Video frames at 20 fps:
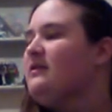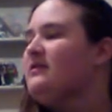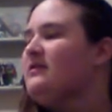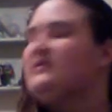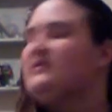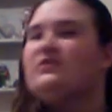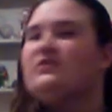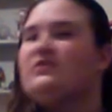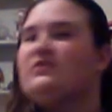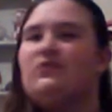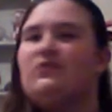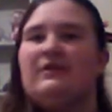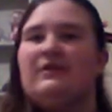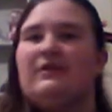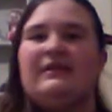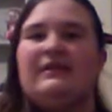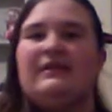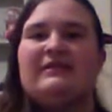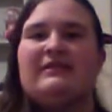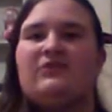
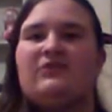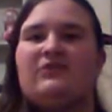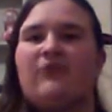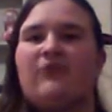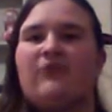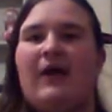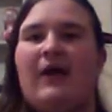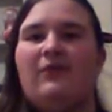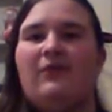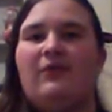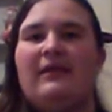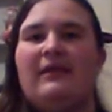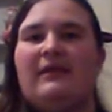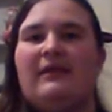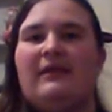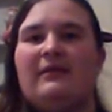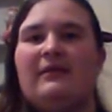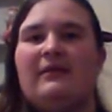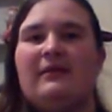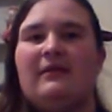story that's around
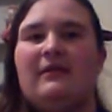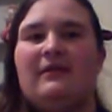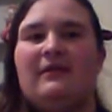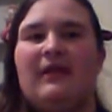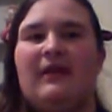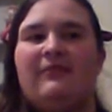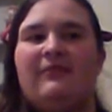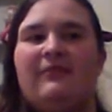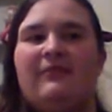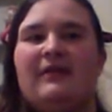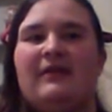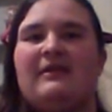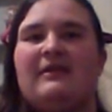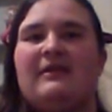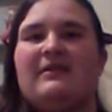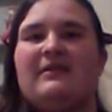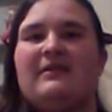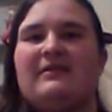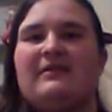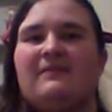it, if they
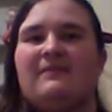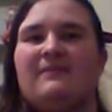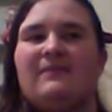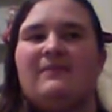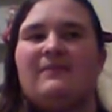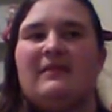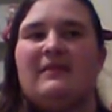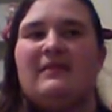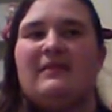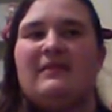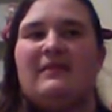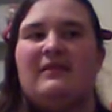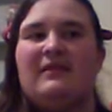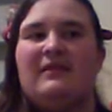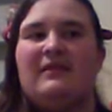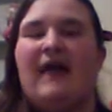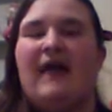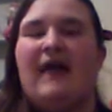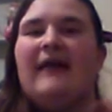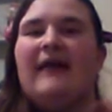
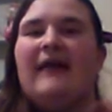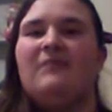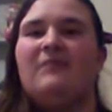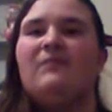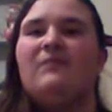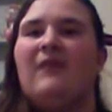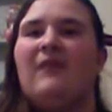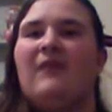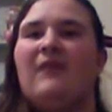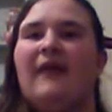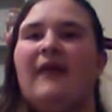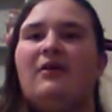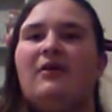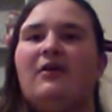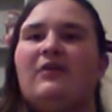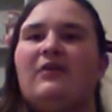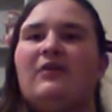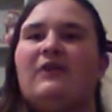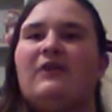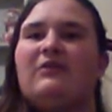I
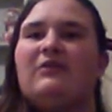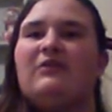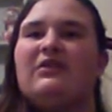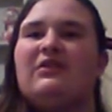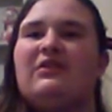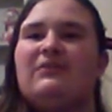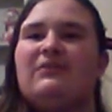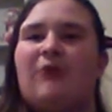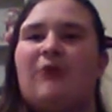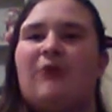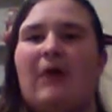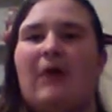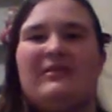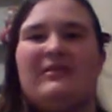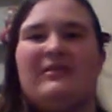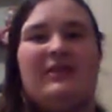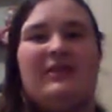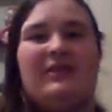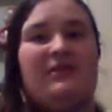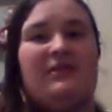know they would
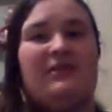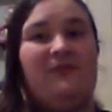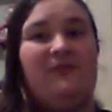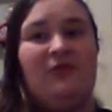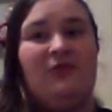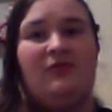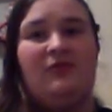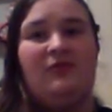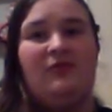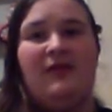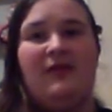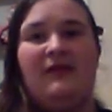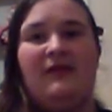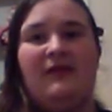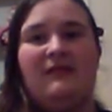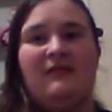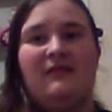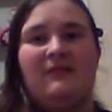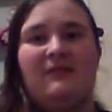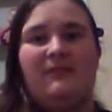probably change a few
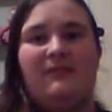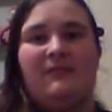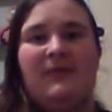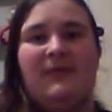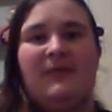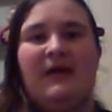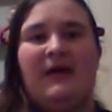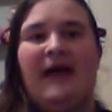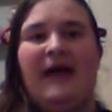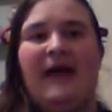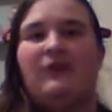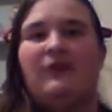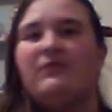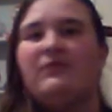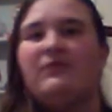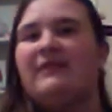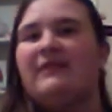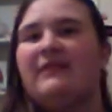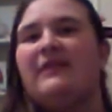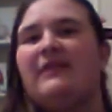things, but I
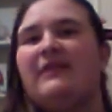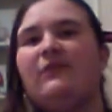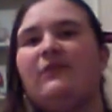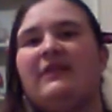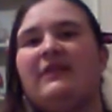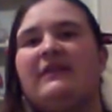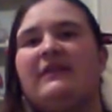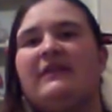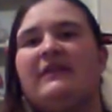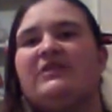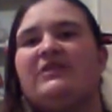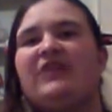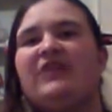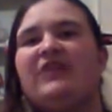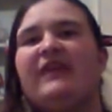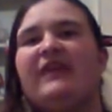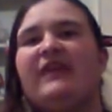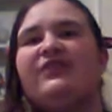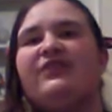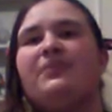don't think they would need to
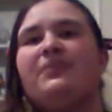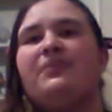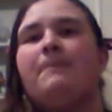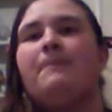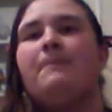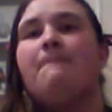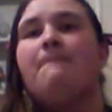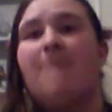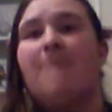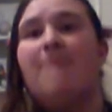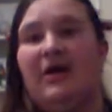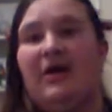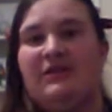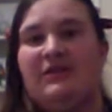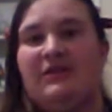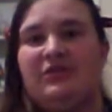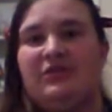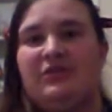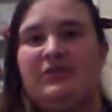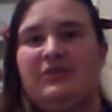change
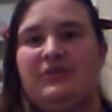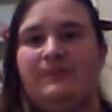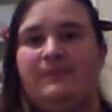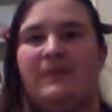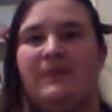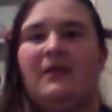much.